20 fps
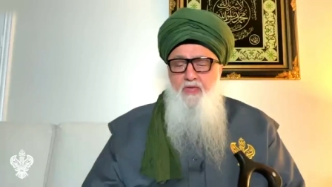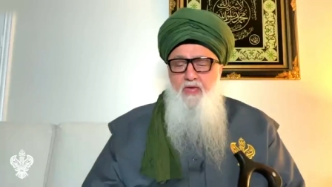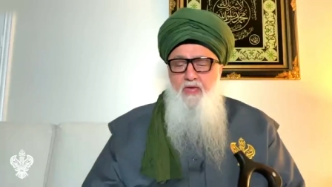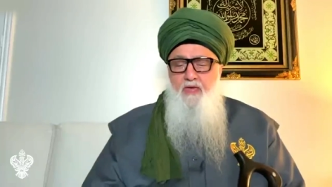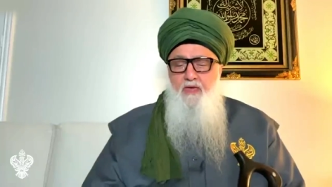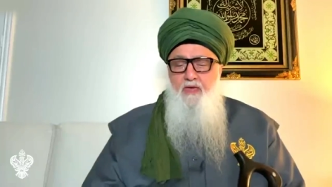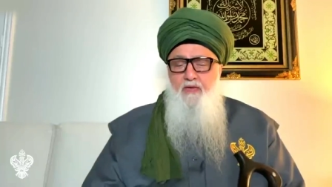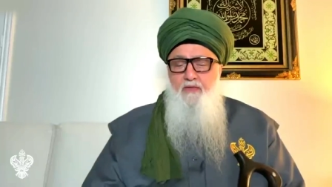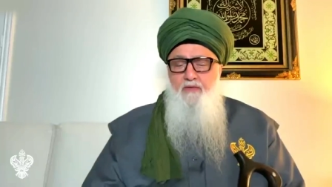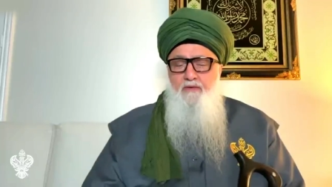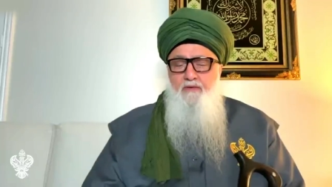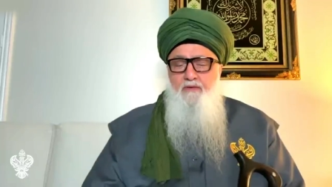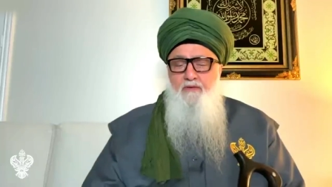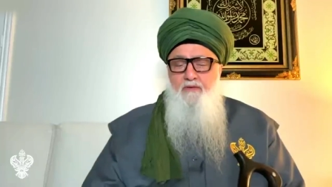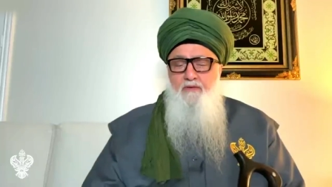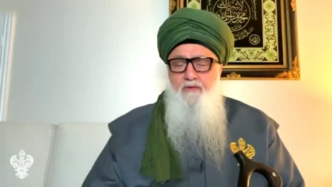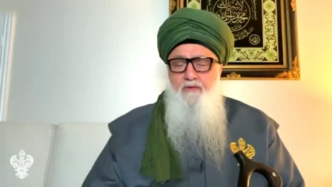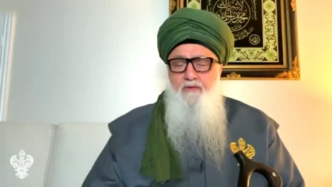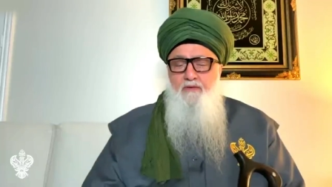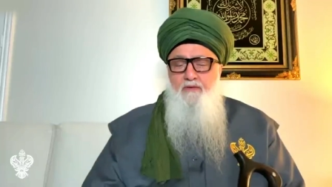
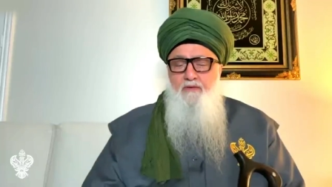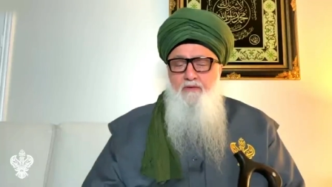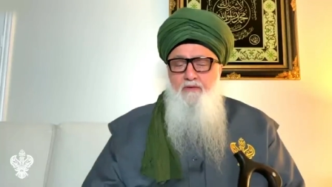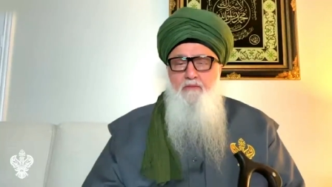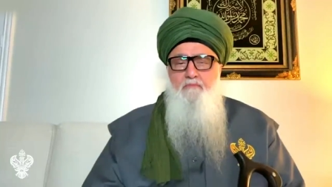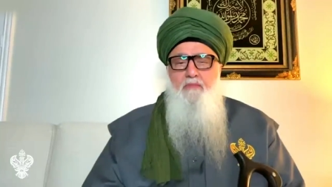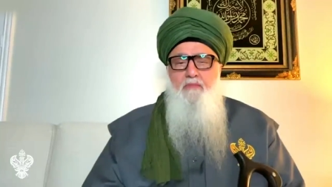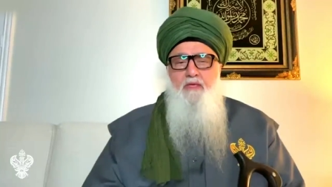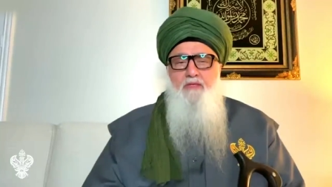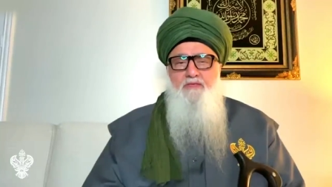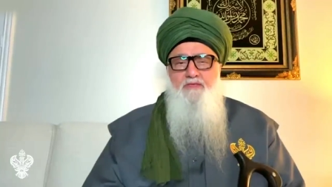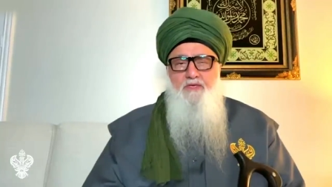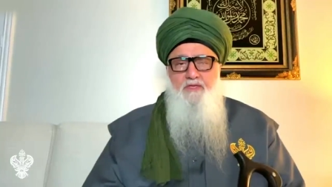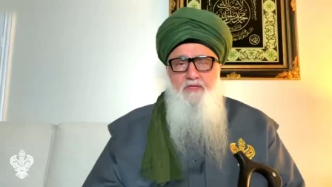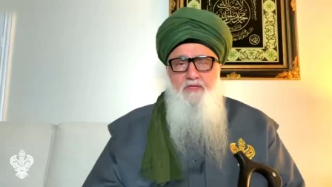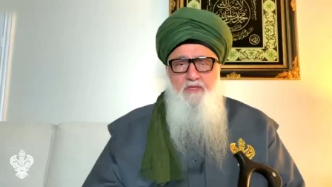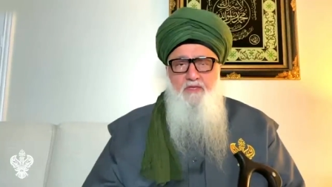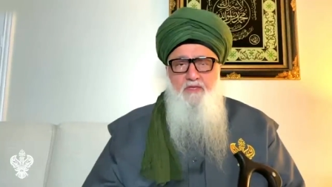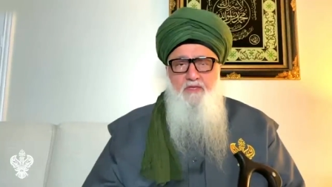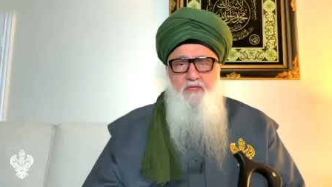and the
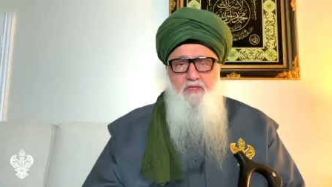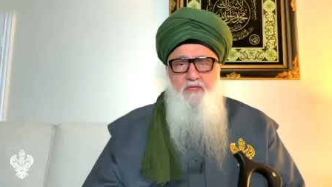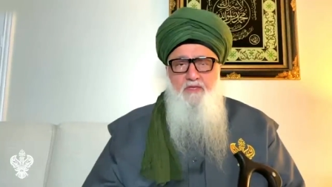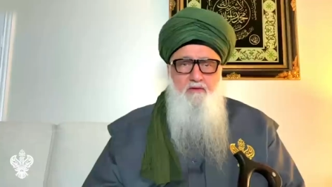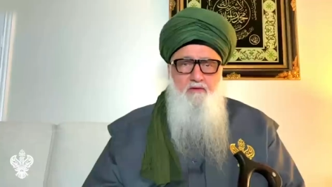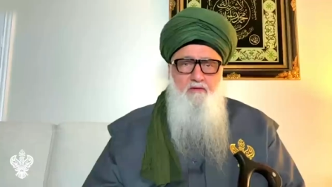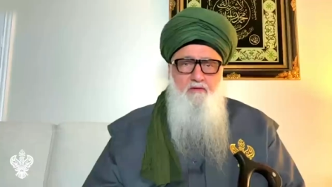immensity